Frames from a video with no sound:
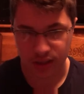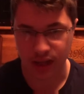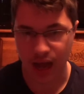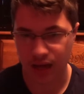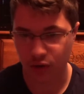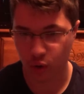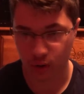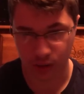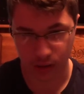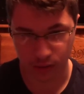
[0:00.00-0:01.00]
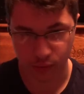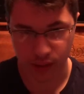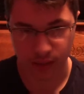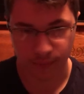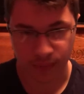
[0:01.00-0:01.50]
Gakoro
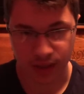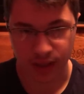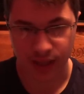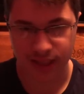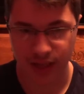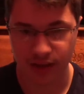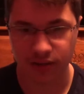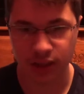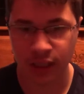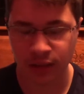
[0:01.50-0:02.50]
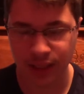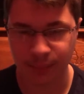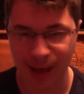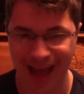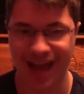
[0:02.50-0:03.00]
is a
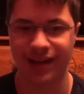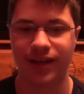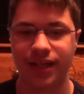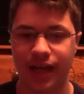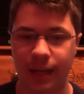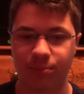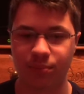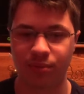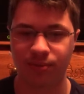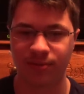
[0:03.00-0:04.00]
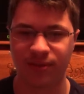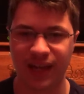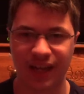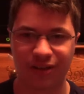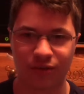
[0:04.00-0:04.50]
lily pad type
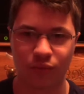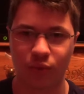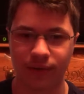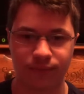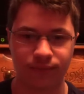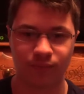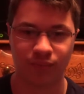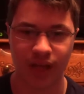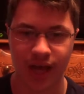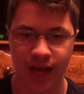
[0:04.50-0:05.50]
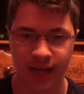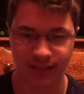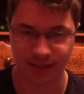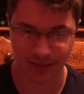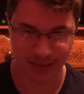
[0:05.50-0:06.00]
thing with
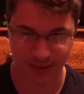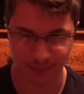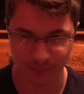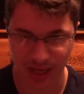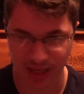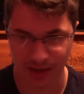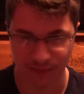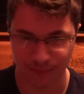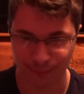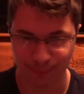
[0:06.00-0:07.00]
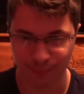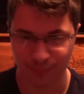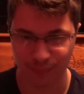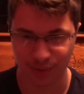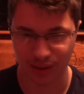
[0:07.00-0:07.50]
huts made of
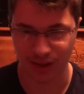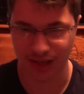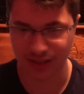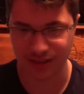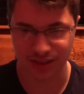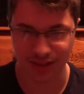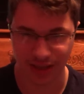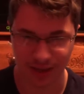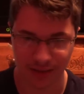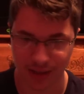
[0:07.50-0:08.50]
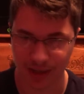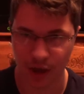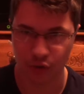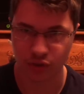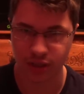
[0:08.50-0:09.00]
plants near the
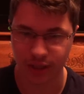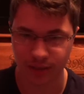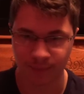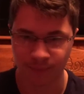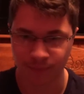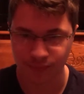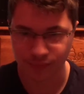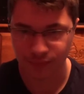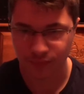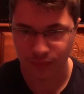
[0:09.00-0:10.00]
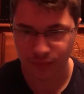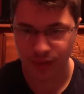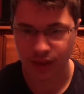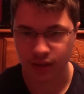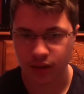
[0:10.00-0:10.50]
ocean.
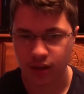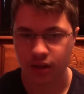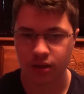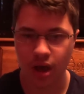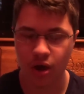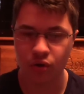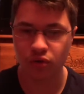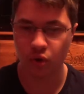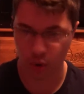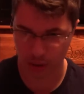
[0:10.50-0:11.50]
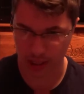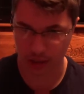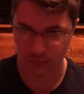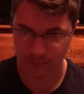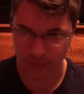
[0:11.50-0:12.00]

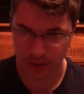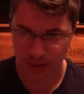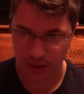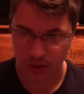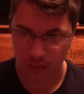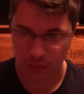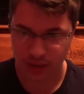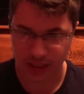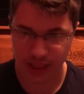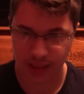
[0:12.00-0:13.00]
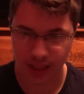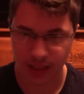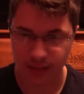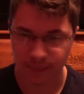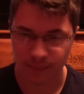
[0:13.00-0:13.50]
Kokoro was a
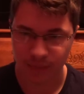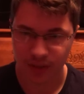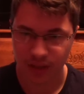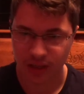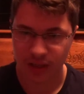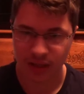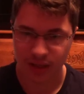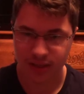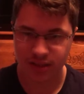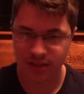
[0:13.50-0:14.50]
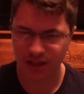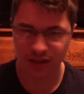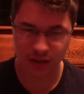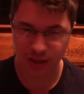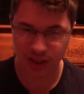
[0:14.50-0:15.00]

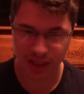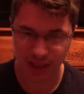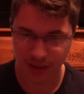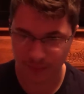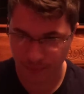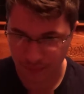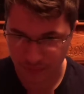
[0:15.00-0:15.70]
circular